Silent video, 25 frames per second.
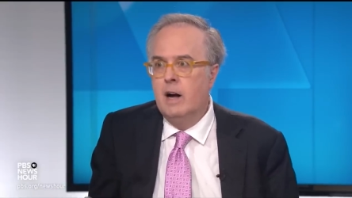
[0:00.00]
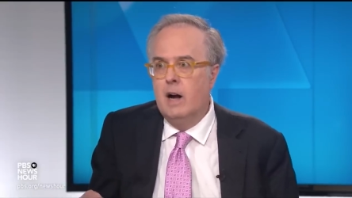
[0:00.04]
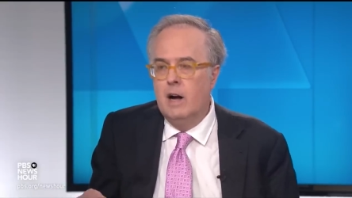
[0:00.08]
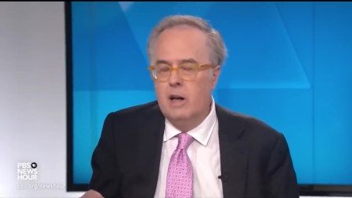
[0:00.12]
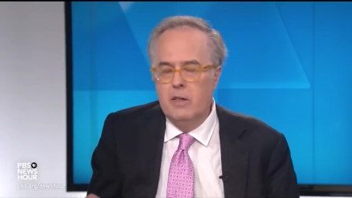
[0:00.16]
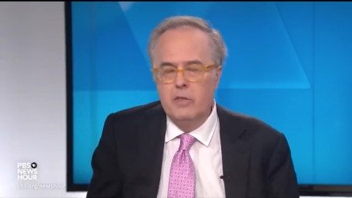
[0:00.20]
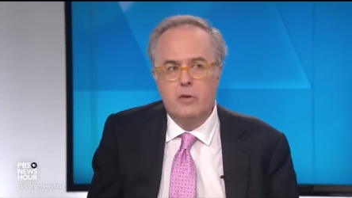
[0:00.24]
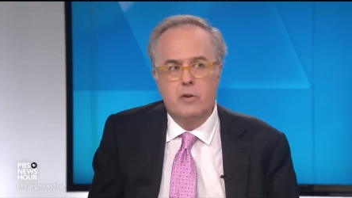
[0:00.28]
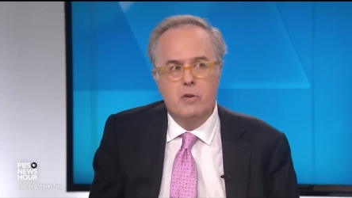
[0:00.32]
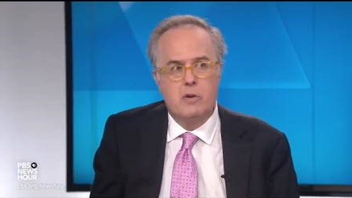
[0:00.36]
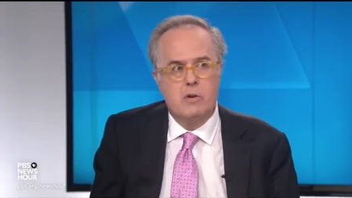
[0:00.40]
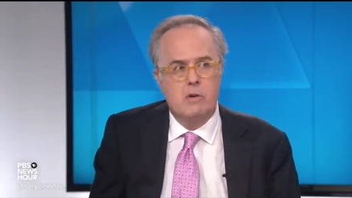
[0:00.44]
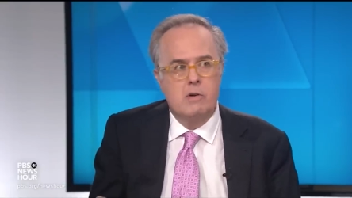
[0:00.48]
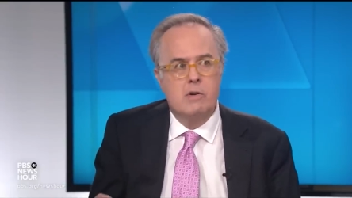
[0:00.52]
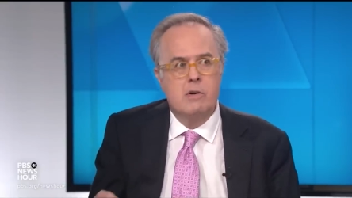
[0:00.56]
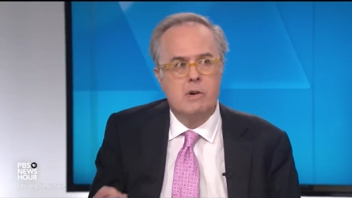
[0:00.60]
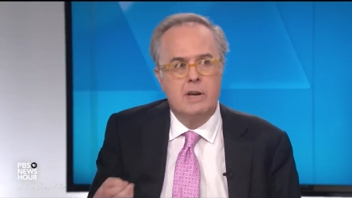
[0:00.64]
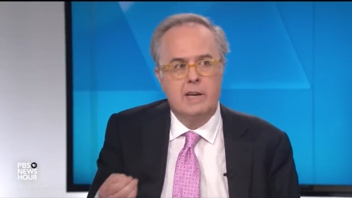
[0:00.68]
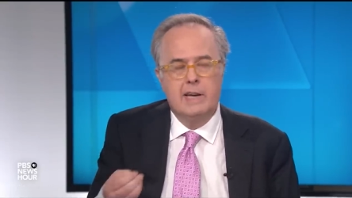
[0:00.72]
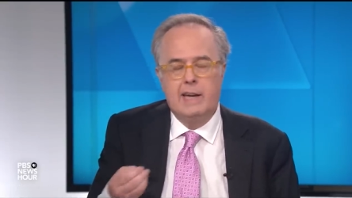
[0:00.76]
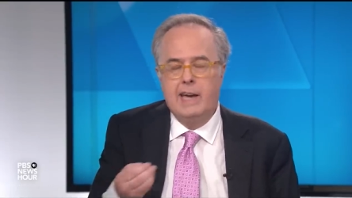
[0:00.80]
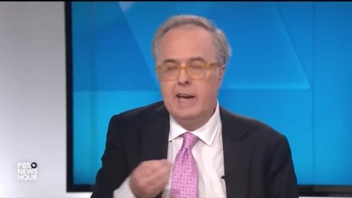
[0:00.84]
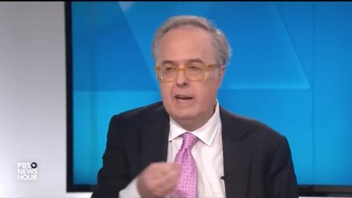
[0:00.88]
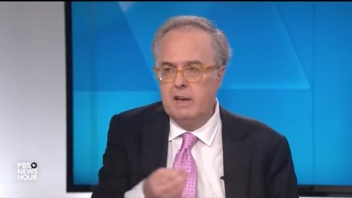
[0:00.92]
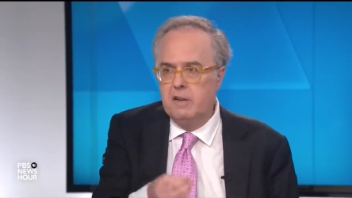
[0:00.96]
other
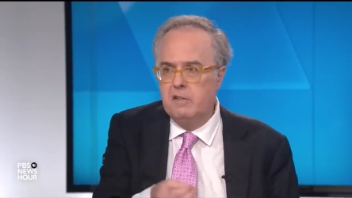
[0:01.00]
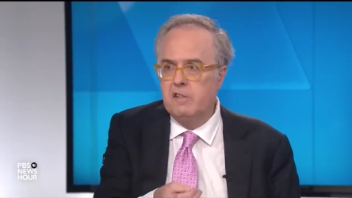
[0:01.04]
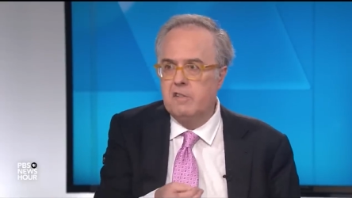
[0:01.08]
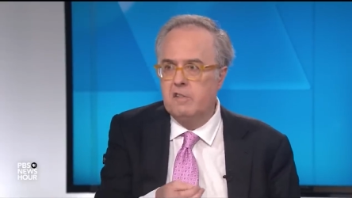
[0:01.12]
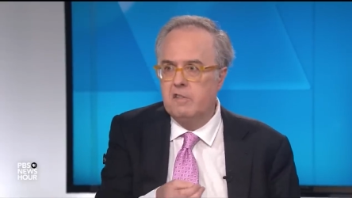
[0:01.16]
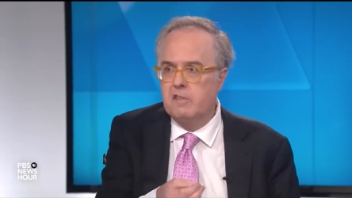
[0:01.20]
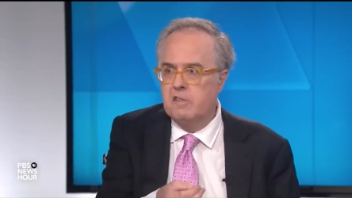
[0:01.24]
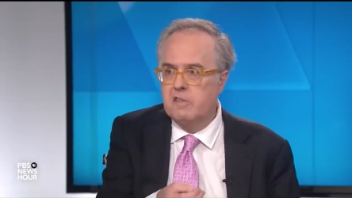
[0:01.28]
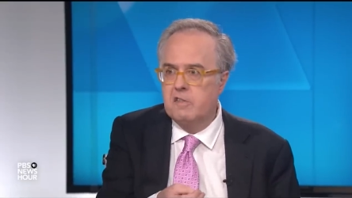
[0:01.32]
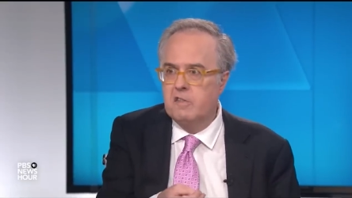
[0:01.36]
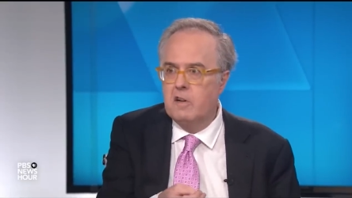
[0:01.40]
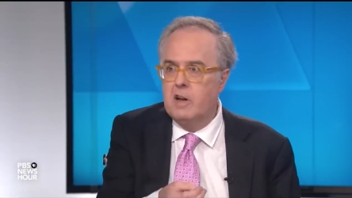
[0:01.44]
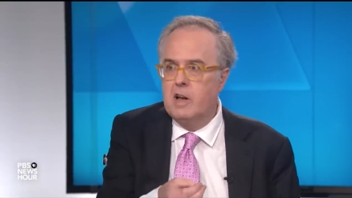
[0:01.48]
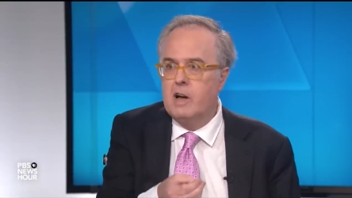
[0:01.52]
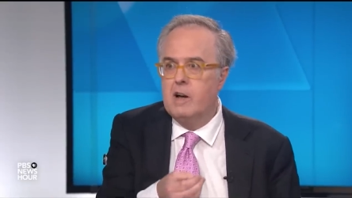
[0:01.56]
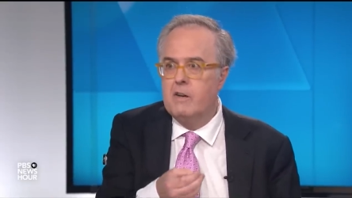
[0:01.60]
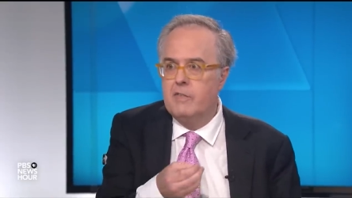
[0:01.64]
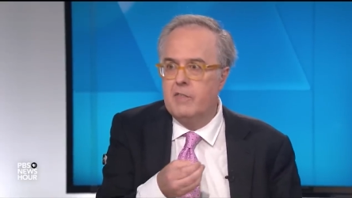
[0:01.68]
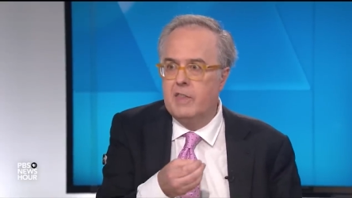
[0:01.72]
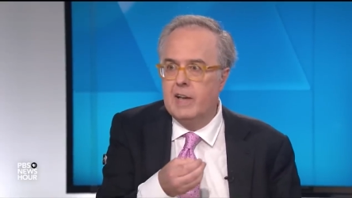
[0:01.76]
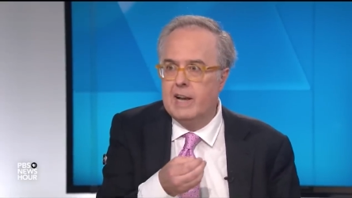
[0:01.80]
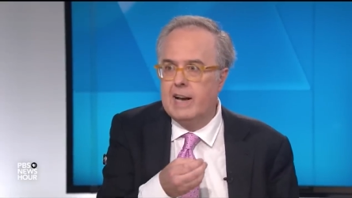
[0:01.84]
cases uh, right.